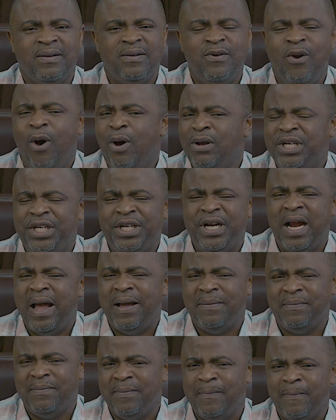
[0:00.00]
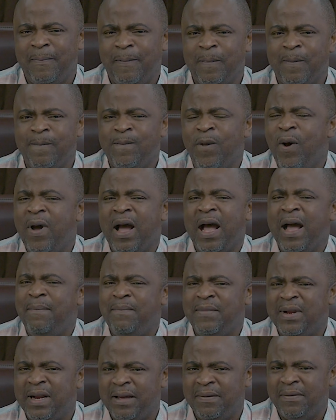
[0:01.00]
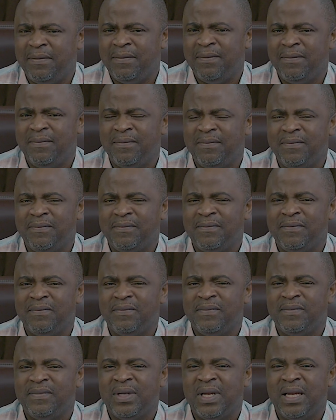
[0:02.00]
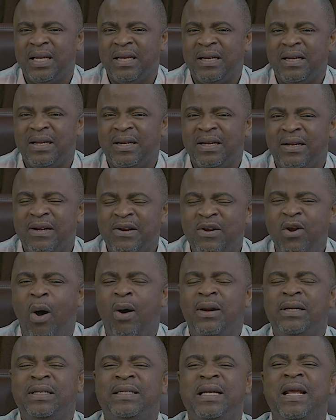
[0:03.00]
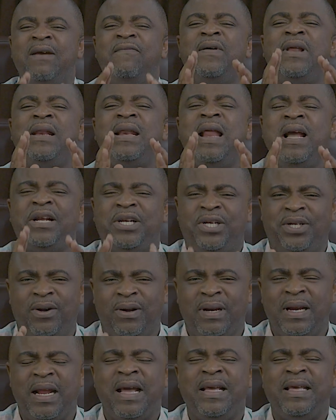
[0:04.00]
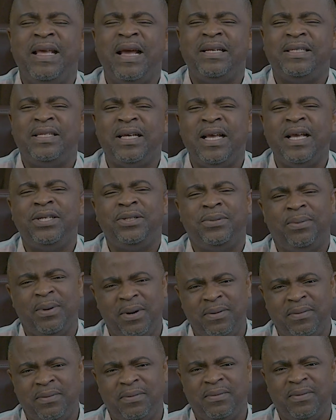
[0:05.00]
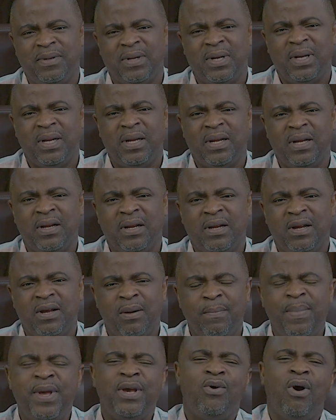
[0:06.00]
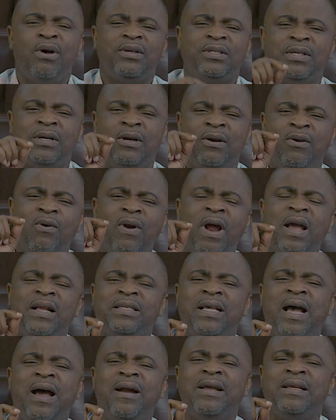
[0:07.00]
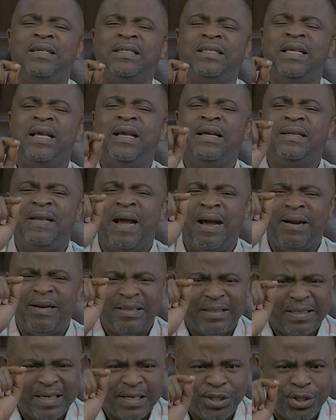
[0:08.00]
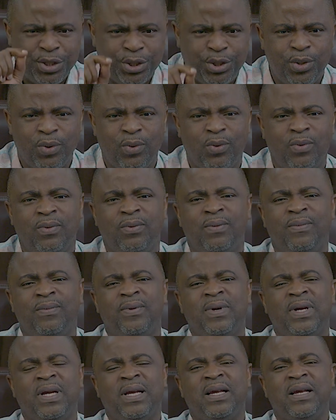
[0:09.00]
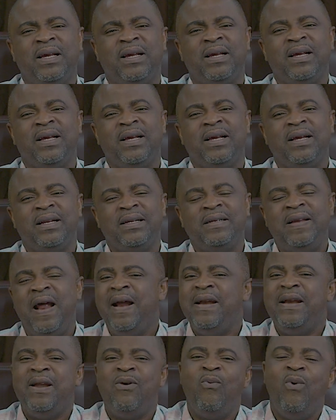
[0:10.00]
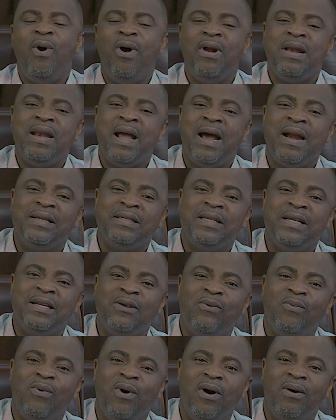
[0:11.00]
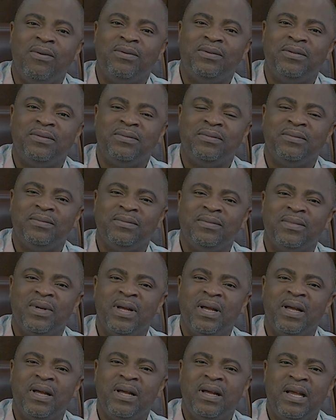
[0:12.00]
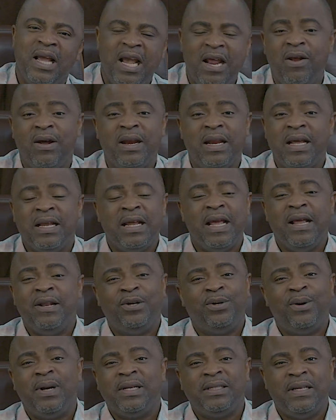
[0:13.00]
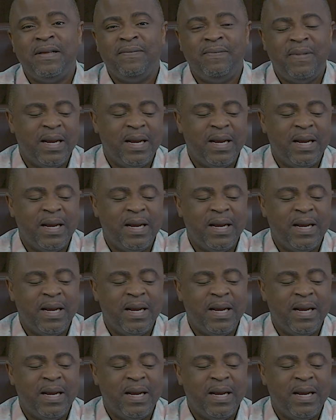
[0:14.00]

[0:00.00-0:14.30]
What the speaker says: no charm, no amleth, no divination against Israel. Because greater is he that is in you than the one that is in the world. You know the interesting